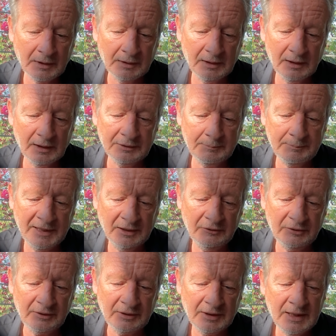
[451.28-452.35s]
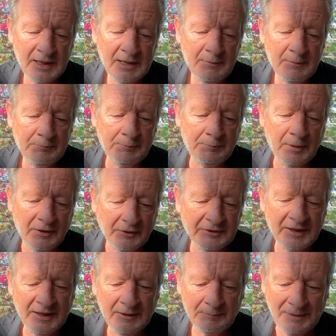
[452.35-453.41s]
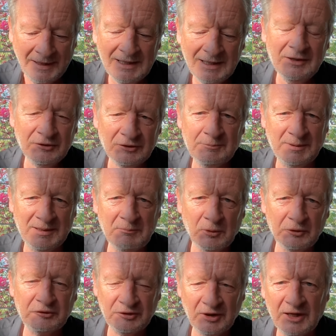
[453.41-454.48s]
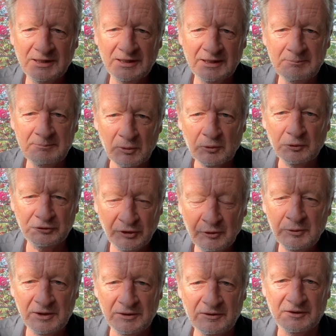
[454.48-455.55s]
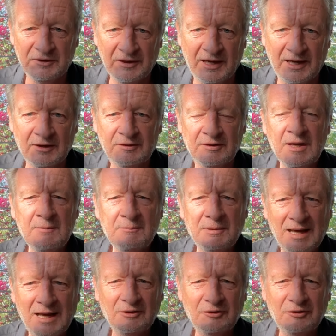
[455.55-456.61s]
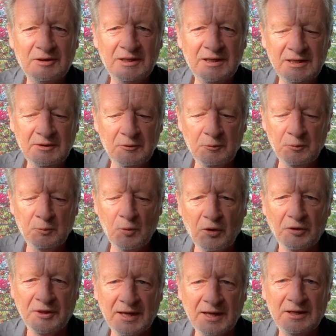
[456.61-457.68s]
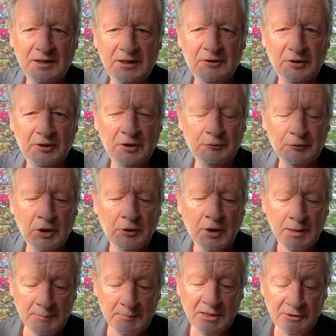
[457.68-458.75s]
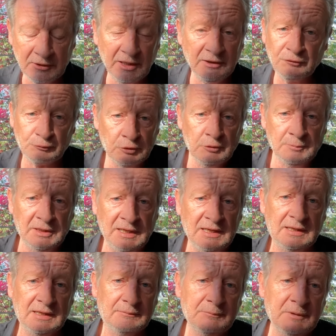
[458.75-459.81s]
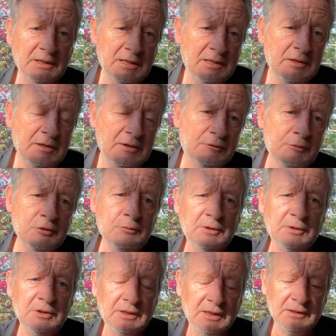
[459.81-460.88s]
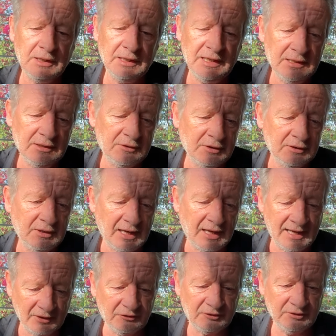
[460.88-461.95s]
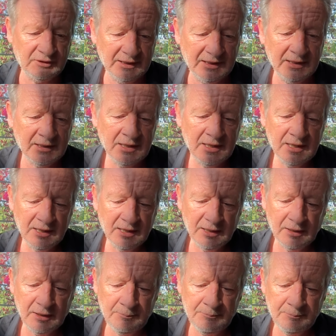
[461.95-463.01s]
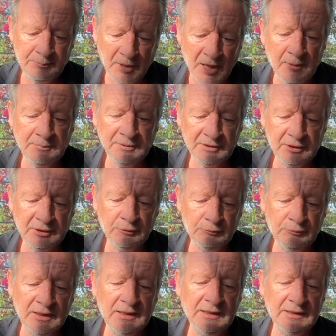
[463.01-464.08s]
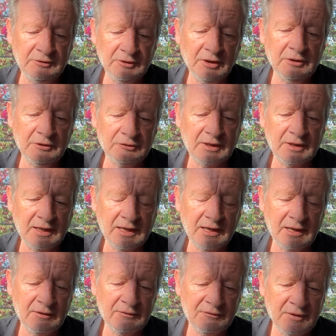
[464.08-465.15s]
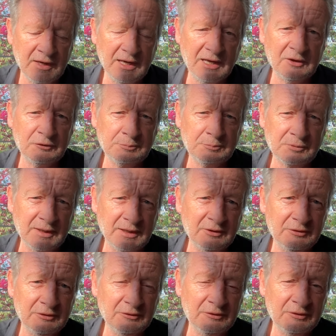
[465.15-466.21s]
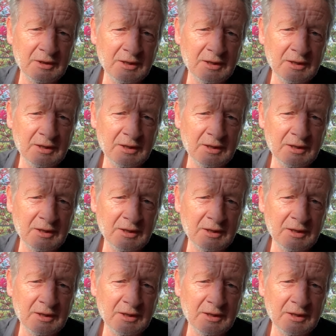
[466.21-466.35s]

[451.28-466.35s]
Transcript: unabated. But there appears to be more, slightly more to it than that. But actually, what that is, I don't know. I mean, it's rumored here. it is rumored uh, here that actually um, barbecue really does have aspirations